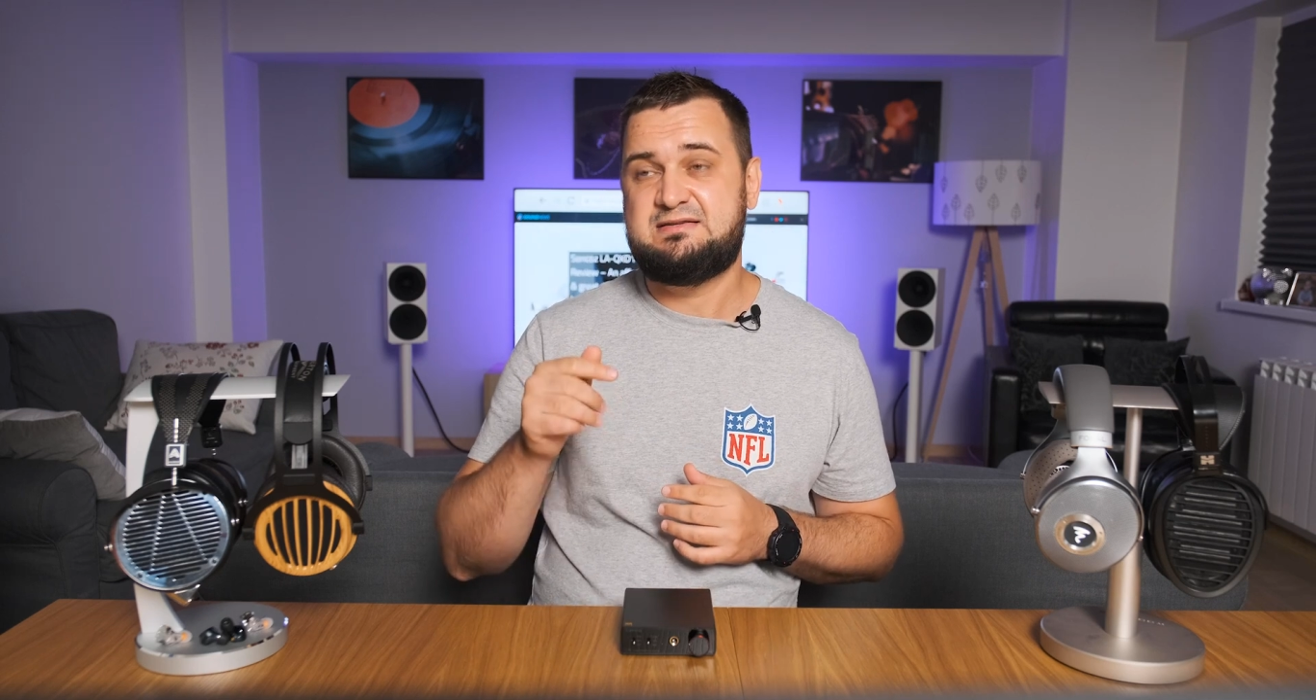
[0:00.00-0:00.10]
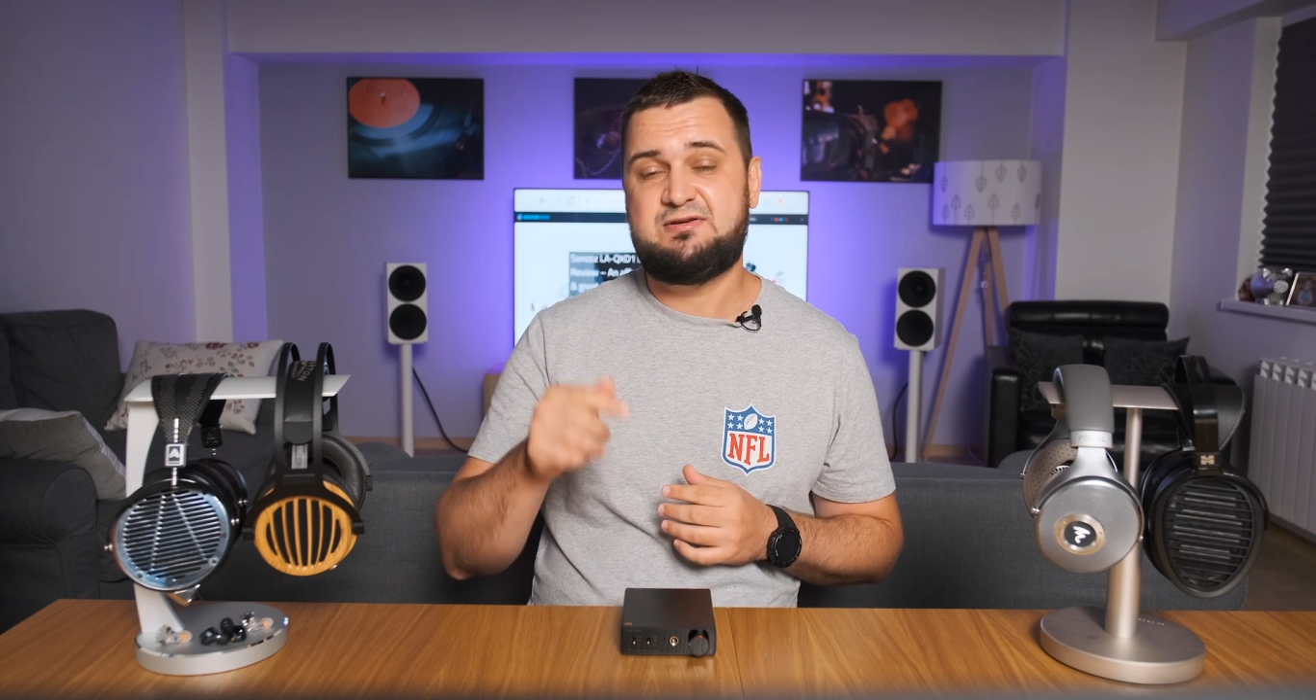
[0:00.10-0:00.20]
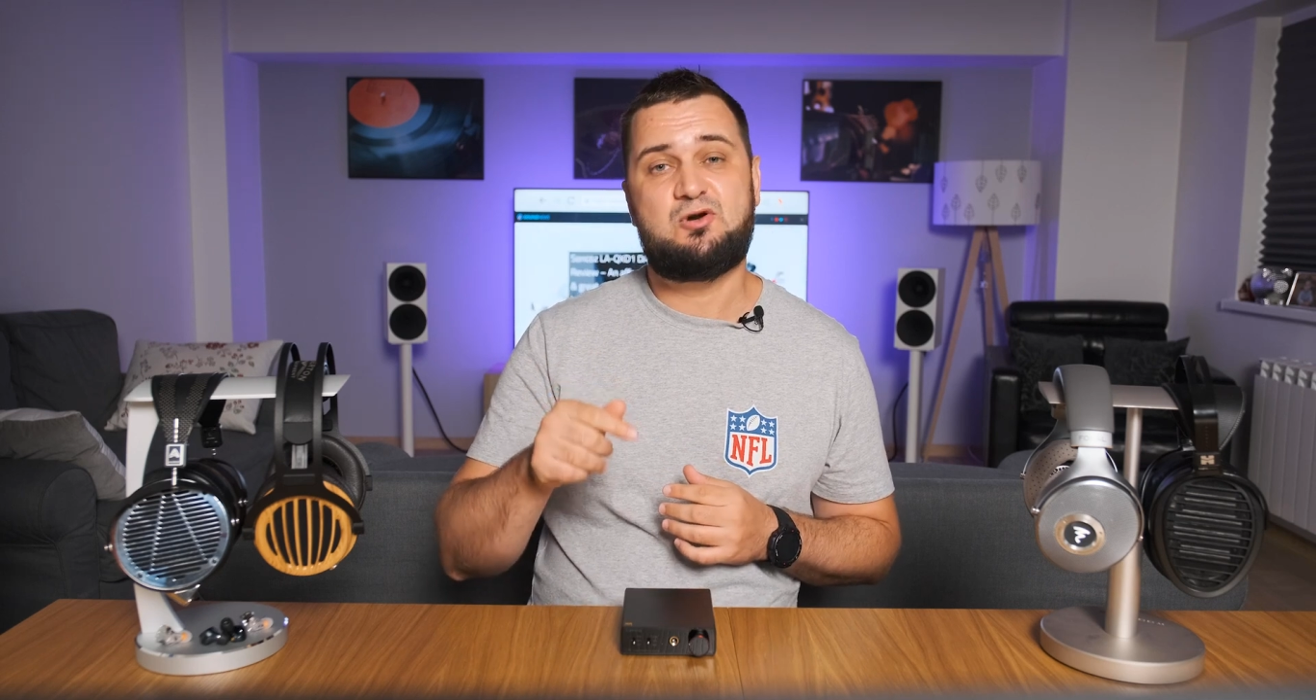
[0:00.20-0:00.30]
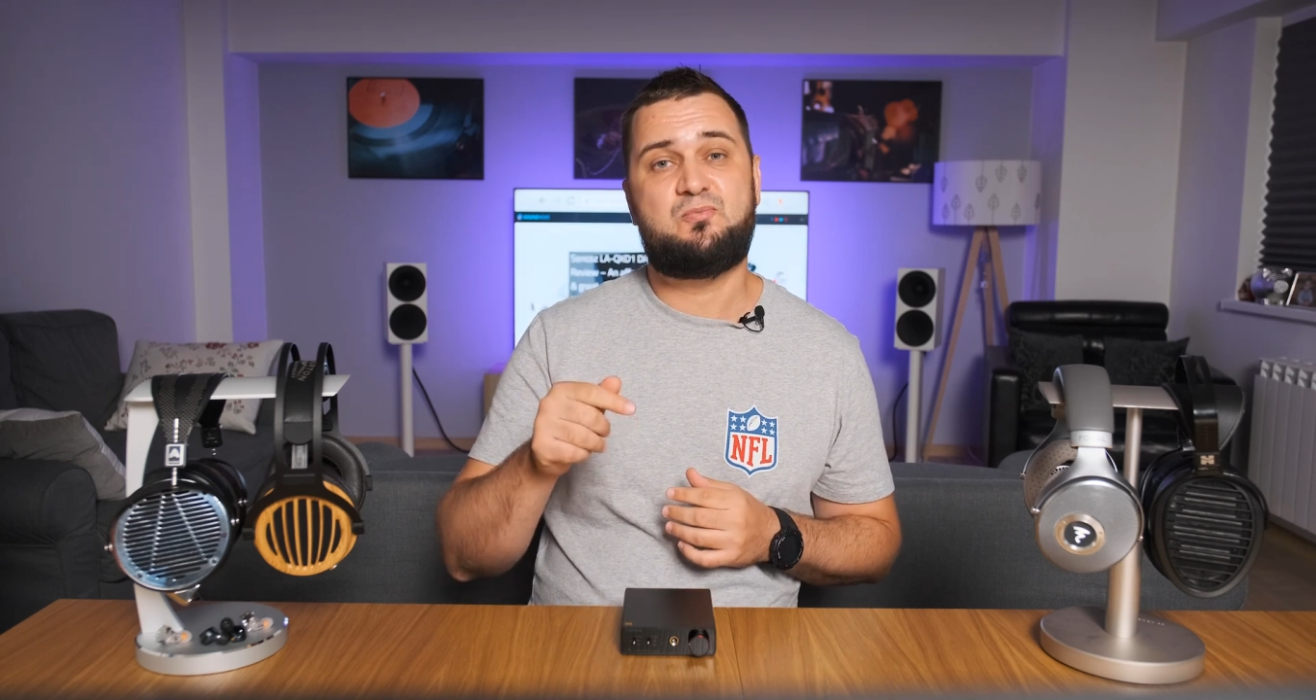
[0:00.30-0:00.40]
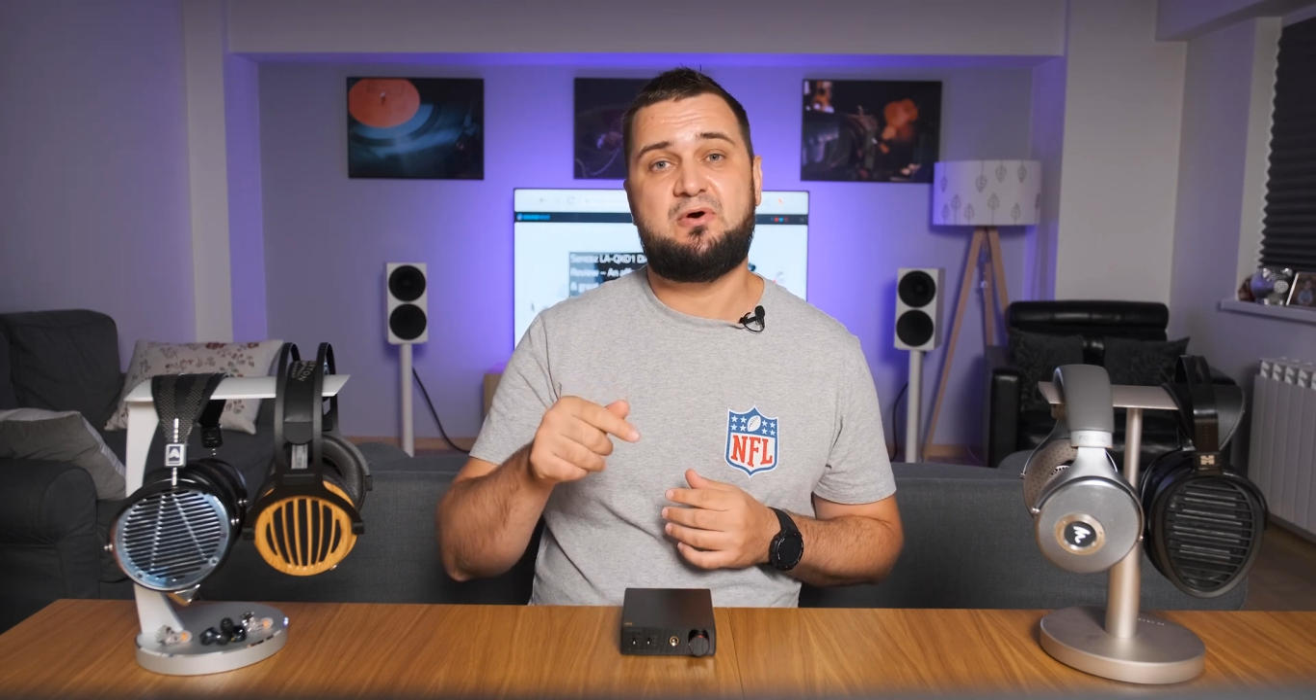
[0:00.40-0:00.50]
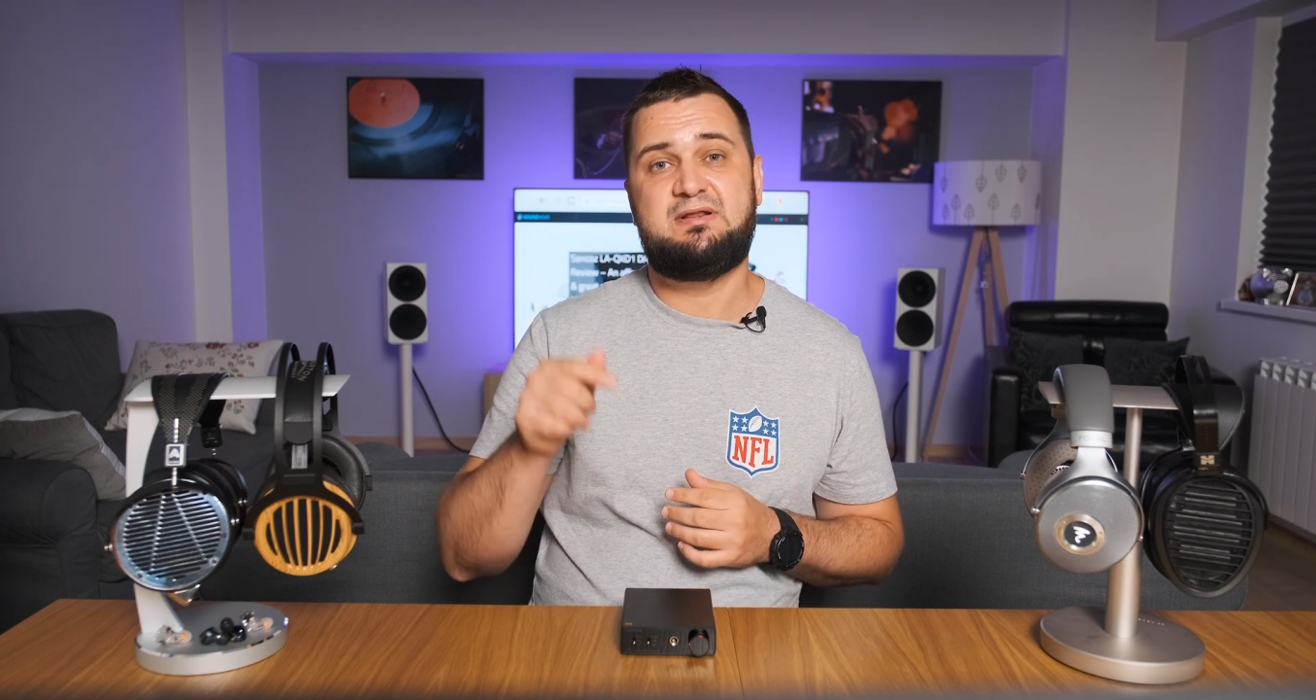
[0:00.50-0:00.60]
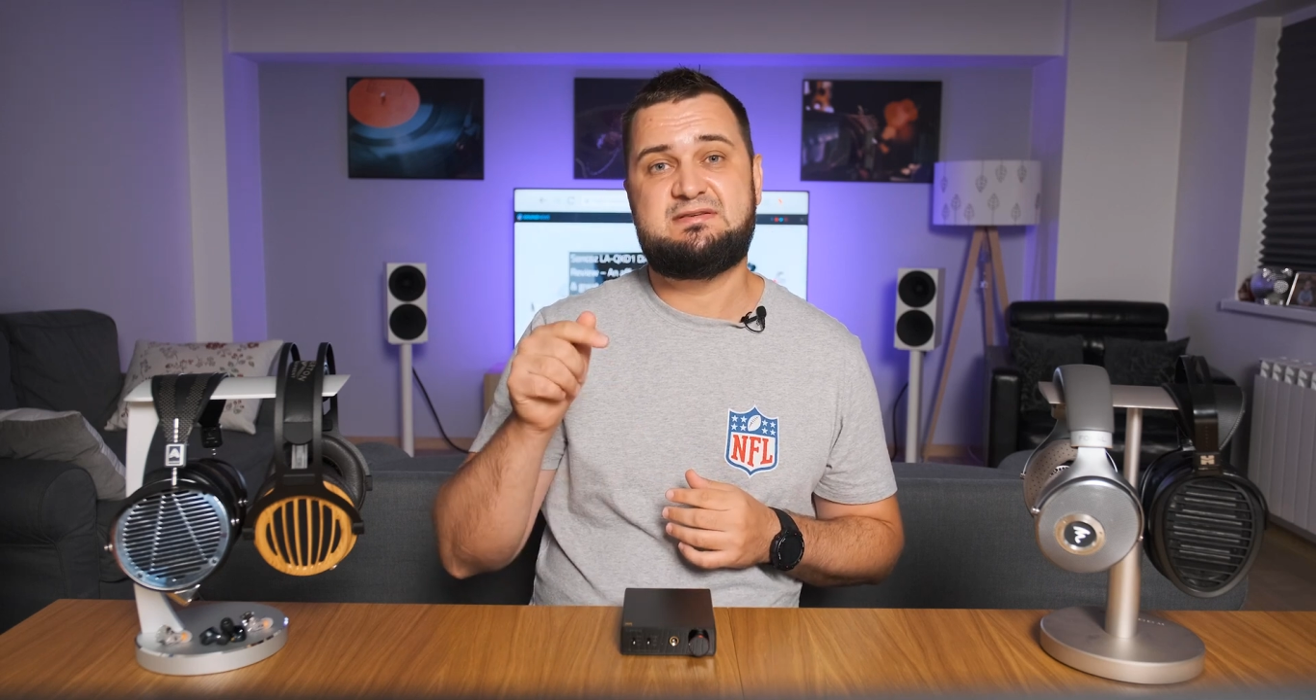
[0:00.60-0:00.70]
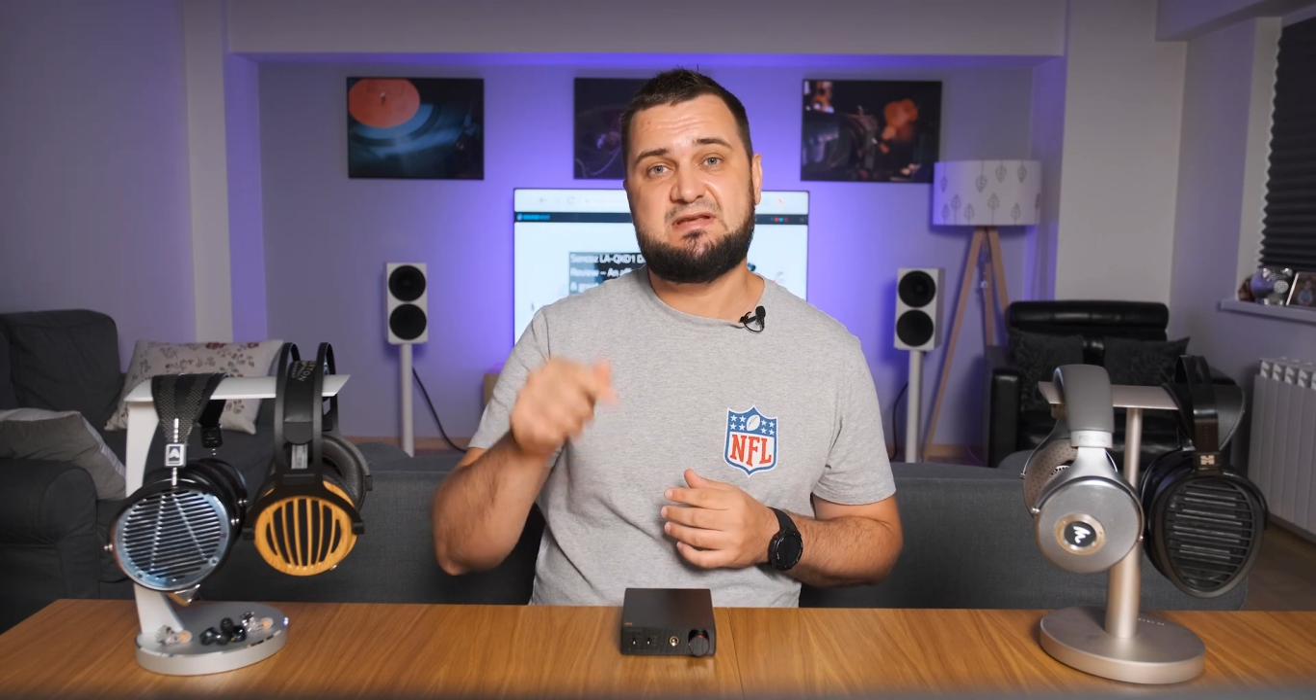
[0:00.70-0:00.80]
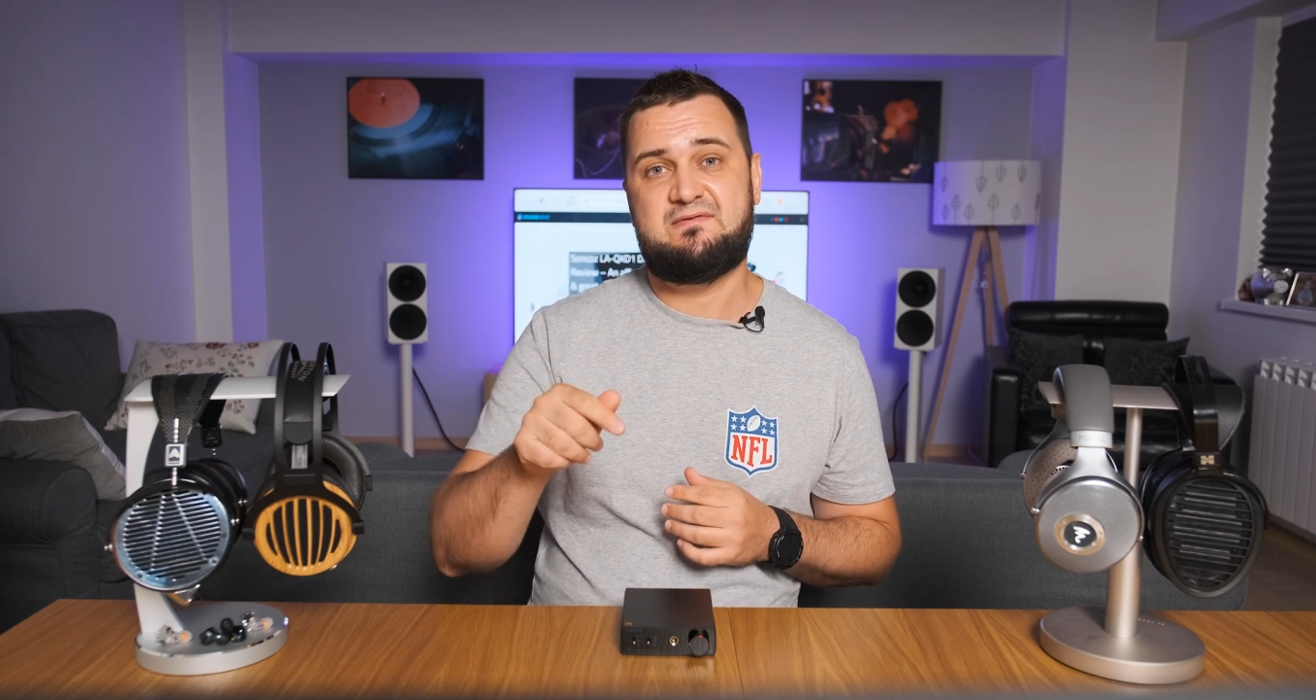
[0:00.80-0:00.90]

0.7